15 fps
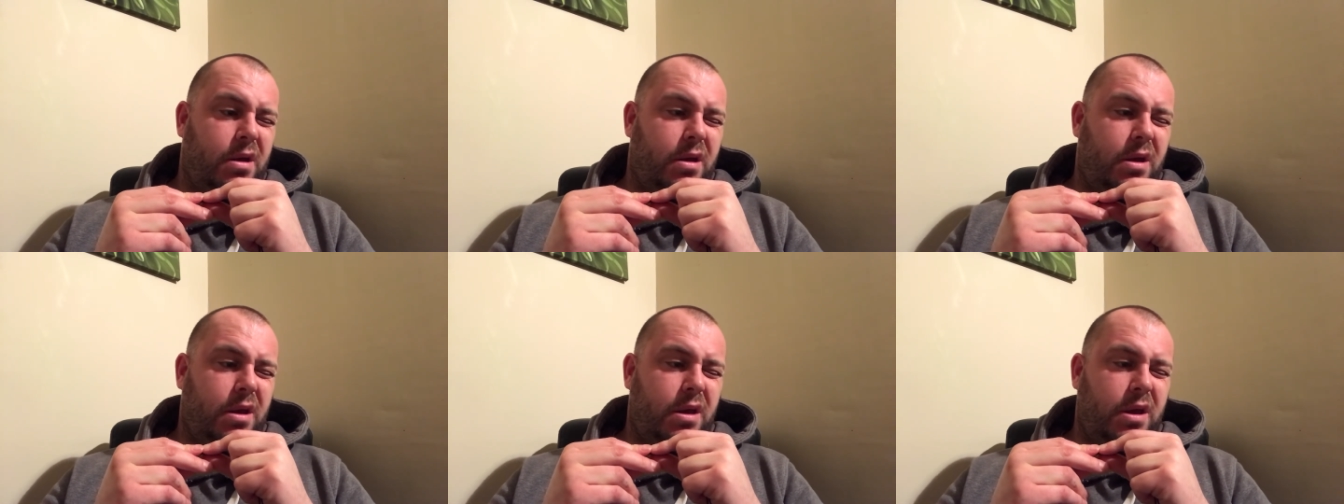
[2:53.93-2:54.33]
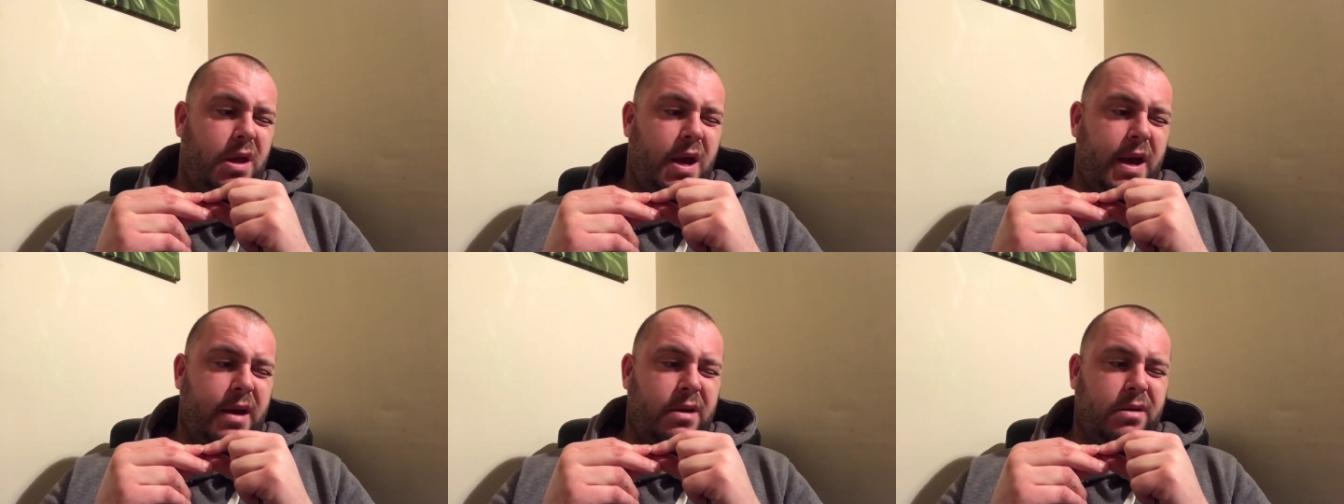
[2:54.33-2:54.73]
Yeah,
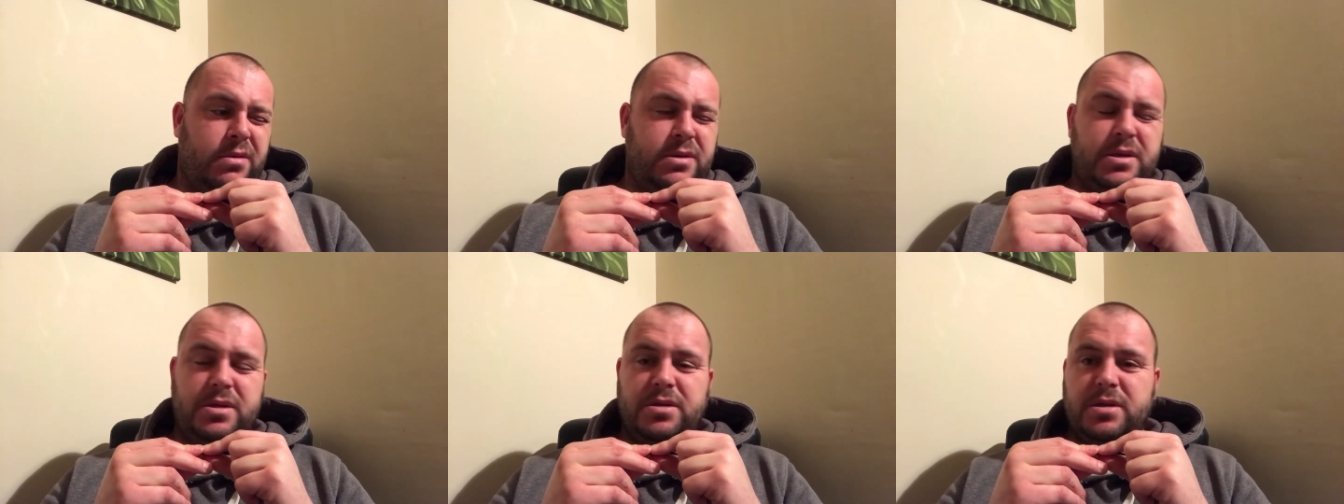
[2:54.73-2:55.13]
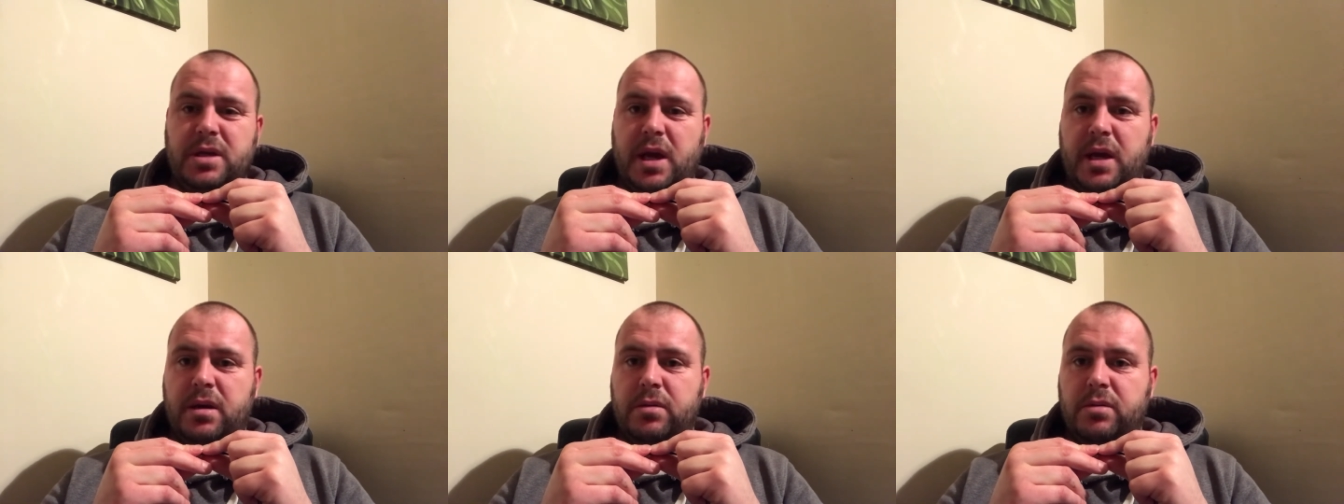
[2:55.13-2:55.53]
and I was just getting
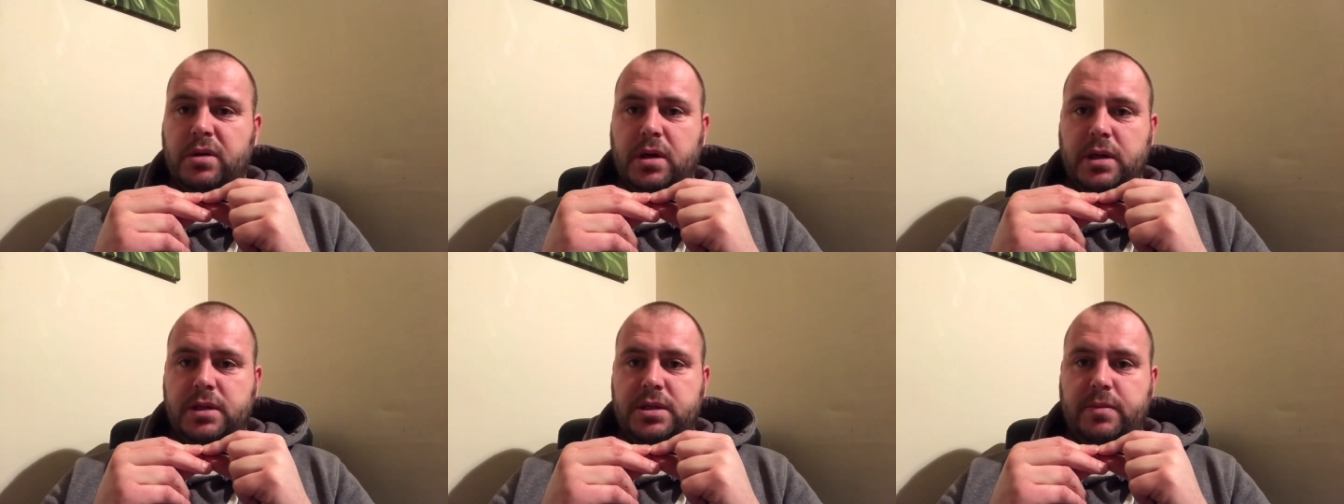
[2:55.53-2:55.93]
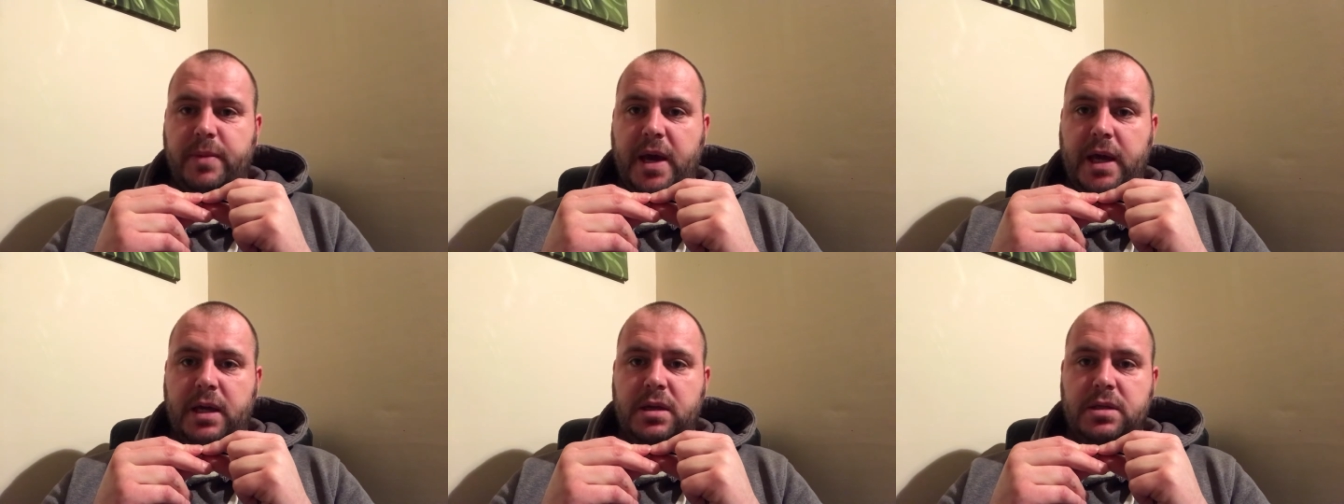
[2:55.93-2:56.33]
all kinds of
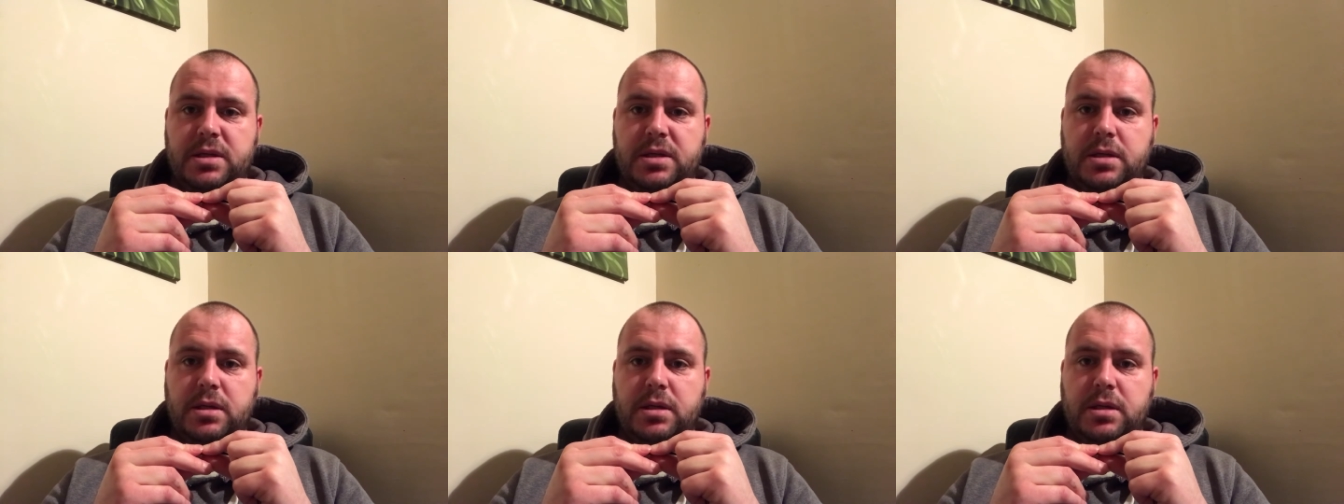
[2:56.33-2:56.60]
pains.